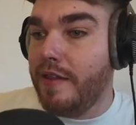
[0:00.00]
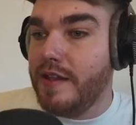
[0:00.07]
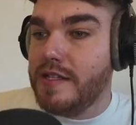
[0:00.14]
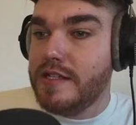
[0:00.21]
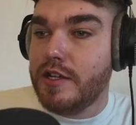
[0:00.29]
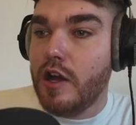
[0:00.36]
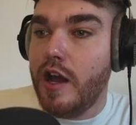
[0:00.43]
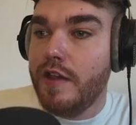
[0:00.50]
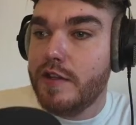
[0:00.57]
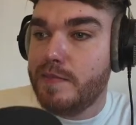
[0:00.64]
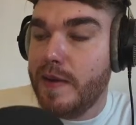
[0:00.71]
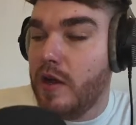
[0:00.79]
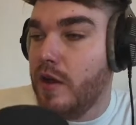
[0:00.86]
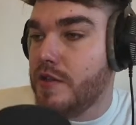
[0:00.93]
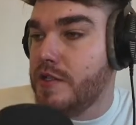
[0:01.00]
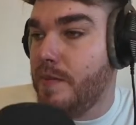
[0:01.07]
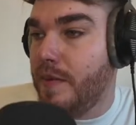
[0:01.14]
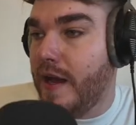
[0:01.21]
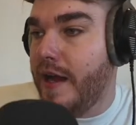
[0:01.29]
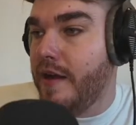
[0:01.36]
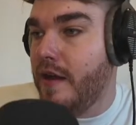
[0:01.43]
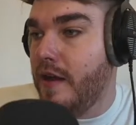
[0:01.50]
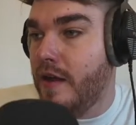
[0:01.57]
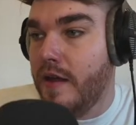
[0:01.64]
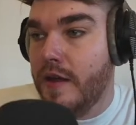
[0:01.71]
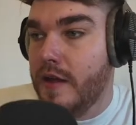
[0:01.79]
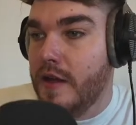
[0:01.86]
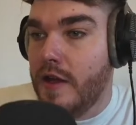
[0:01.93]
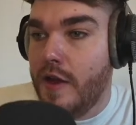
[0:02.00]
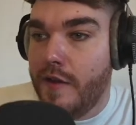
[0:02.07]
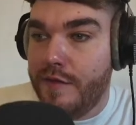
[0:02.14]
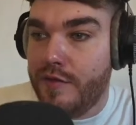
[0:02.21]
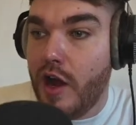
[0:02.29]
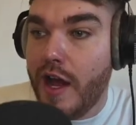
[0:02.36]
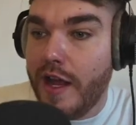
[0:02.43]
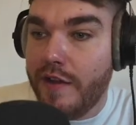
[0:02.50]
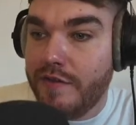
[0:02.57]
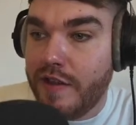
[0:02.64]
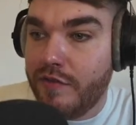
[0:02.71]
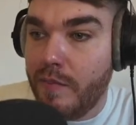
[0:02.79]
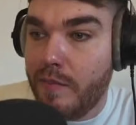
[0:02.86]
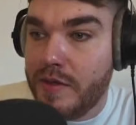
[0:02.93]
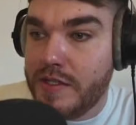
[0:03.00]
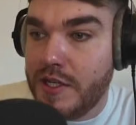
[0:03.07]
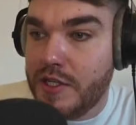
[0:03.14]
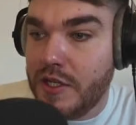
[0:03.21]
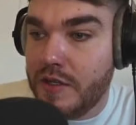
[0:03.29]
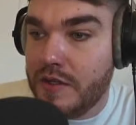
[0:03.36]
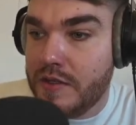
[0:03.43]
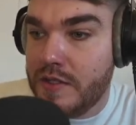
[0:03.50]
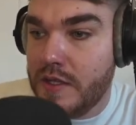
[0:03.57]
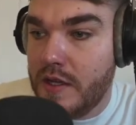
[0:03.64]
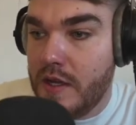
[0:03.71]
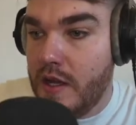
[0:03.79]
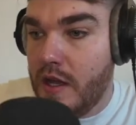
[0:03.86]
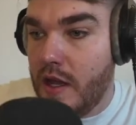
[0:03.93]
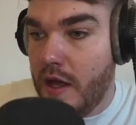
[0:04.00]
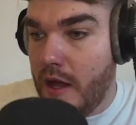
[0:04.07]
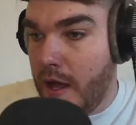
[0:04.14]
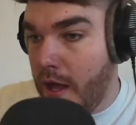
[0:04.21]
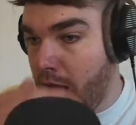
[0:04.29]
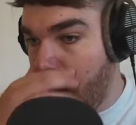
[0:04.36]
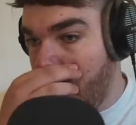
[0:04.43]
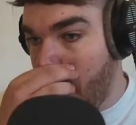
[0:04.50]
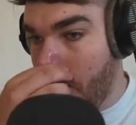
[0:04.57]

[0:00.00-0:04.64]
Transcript: This is a guy that's been asked to play in a variety of different positions at